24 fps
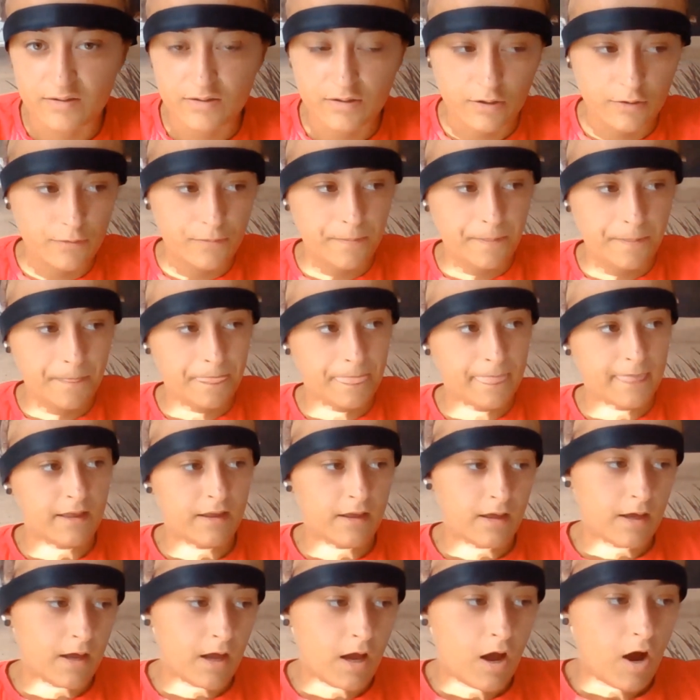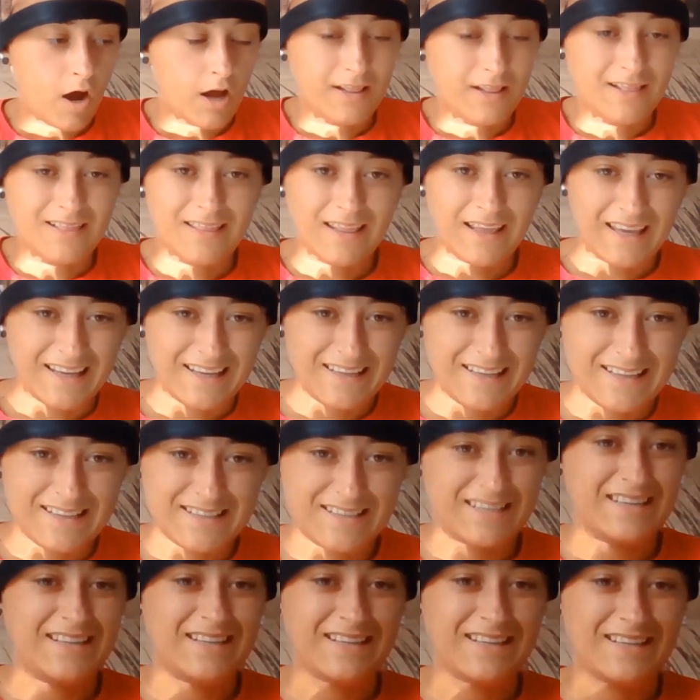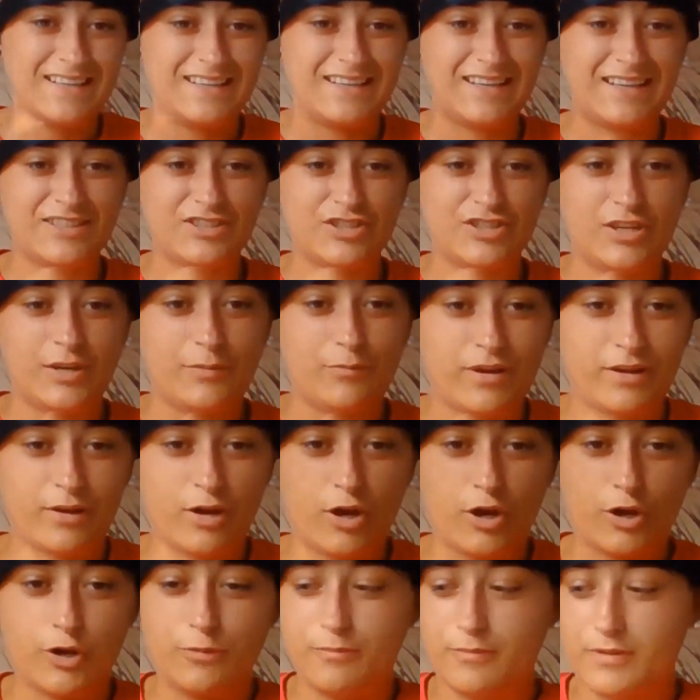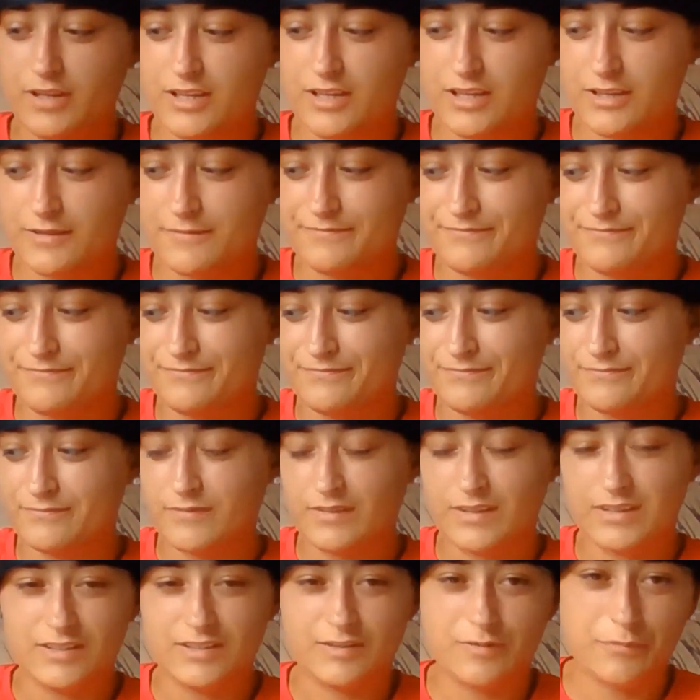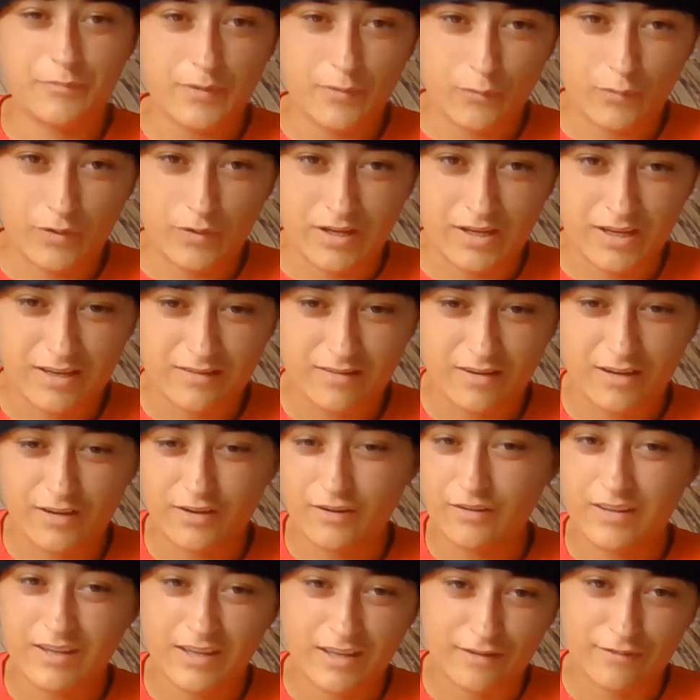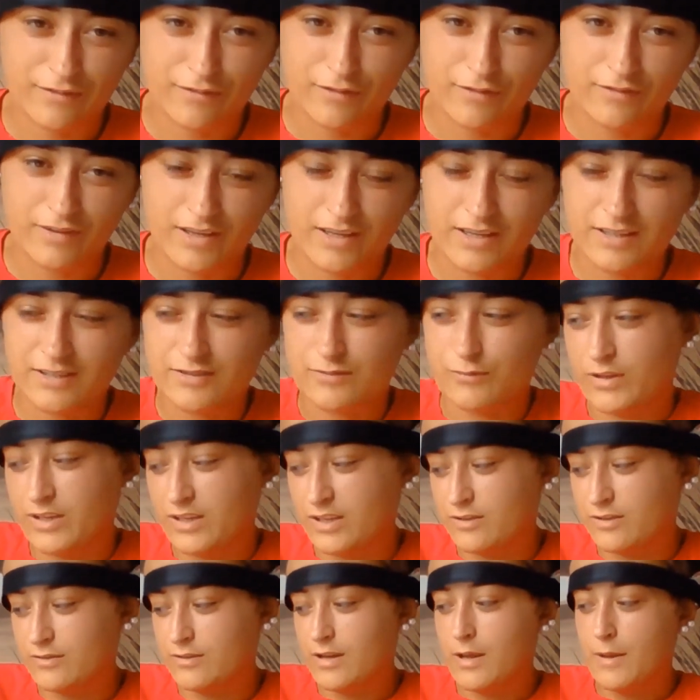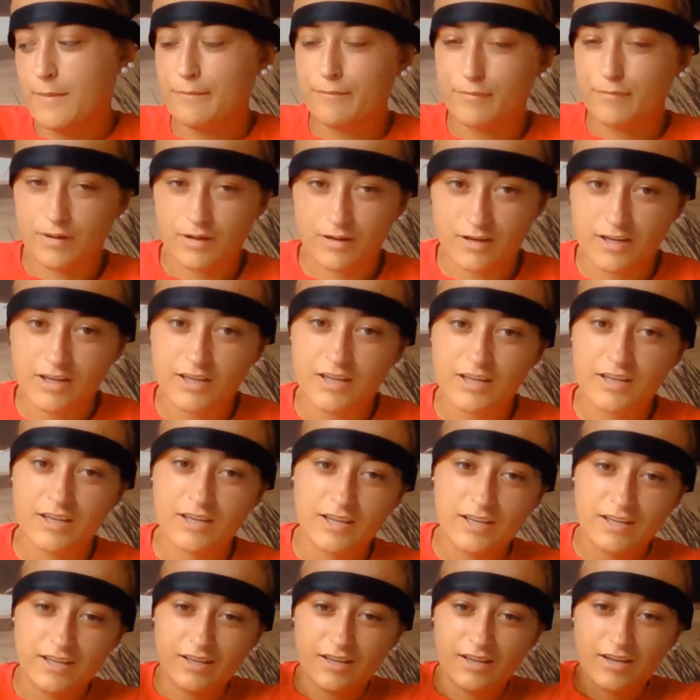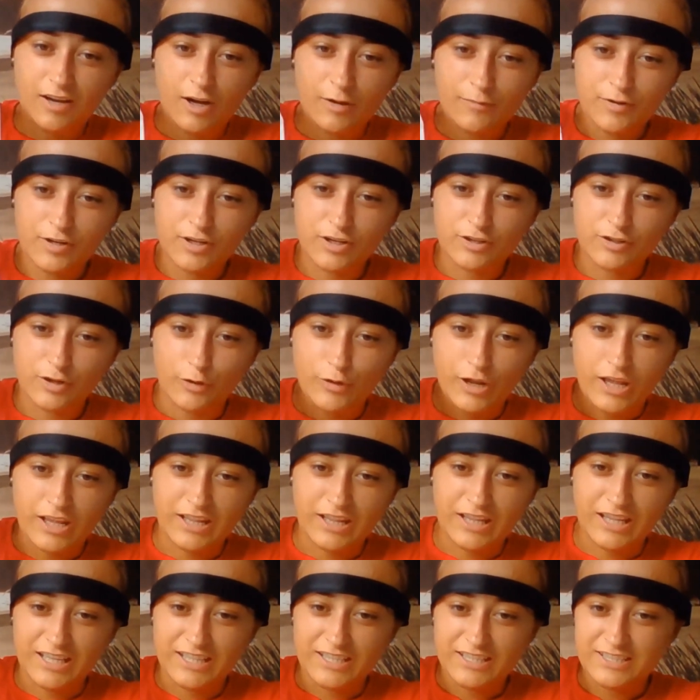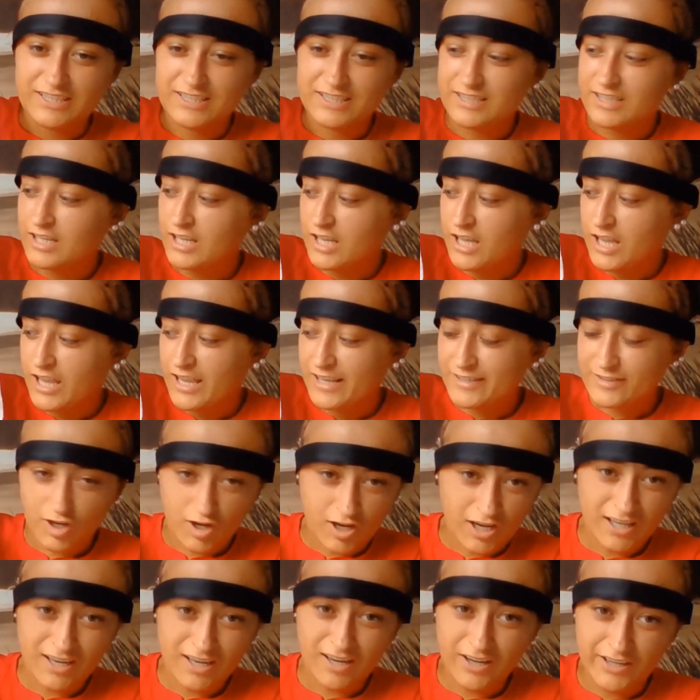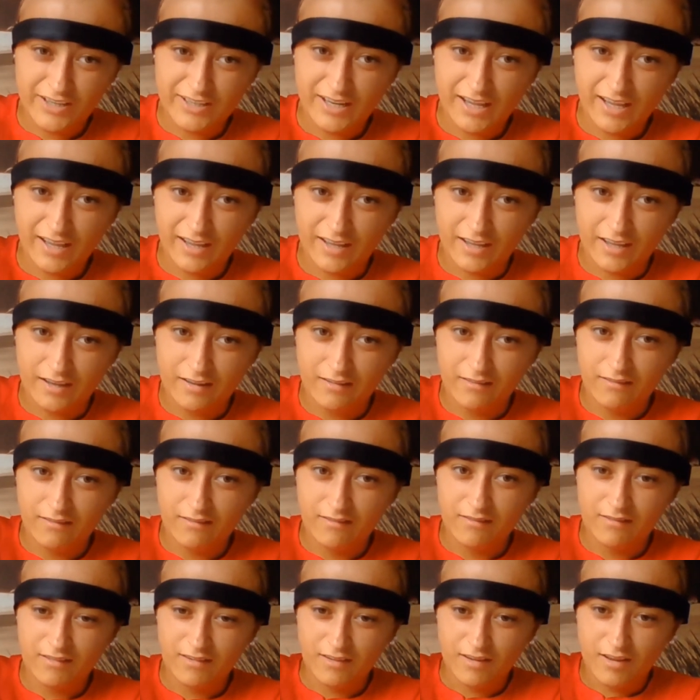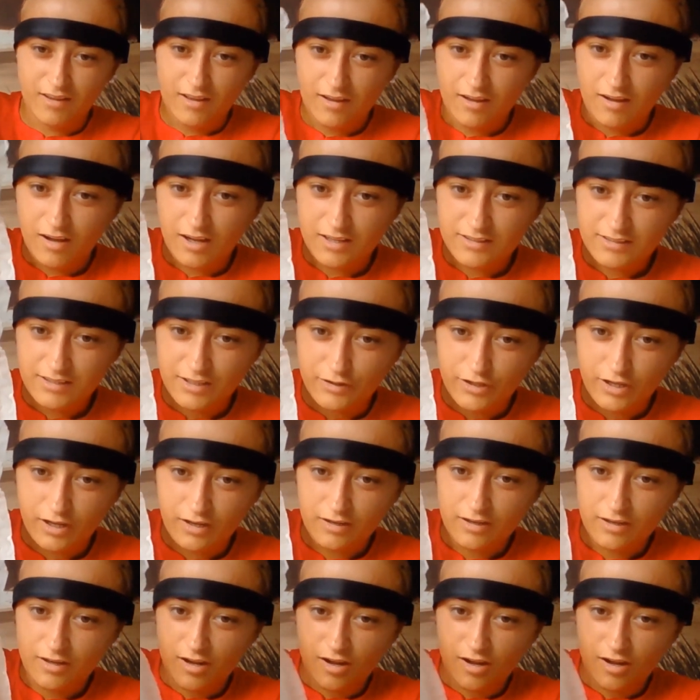So I did actually bring home, it's a bit weird, I don't care if you think it's weird, but I'm going to donate this. It's highlighted hair, I tell ya.